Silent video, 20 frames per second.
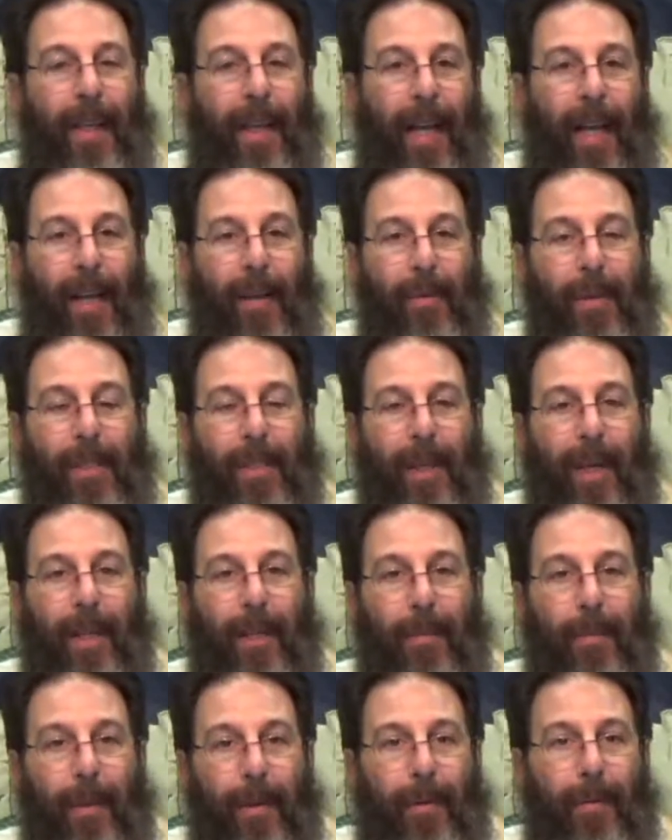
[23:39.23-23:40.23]
How do we
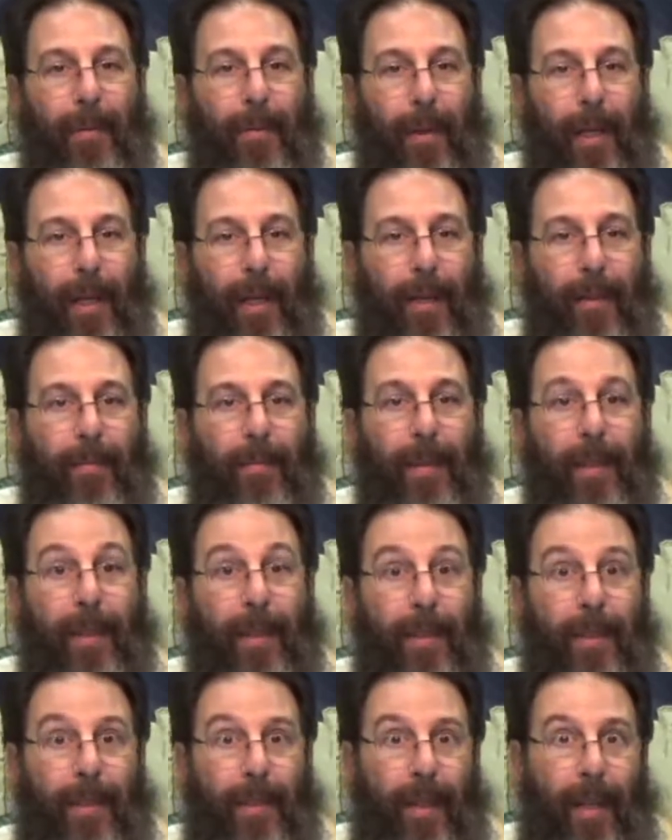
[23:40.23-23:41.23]
cite the moon? Well,
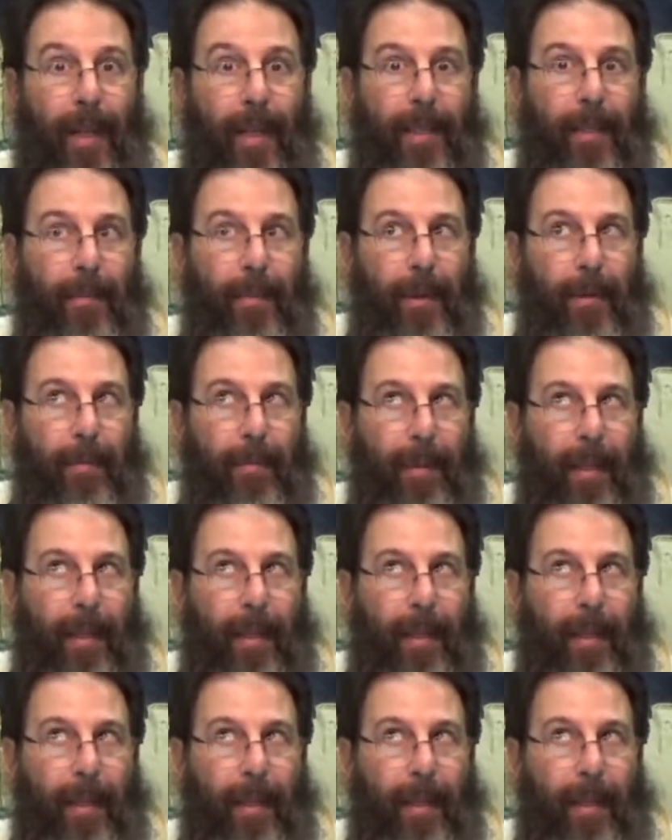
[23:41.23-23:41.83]
cite the moon.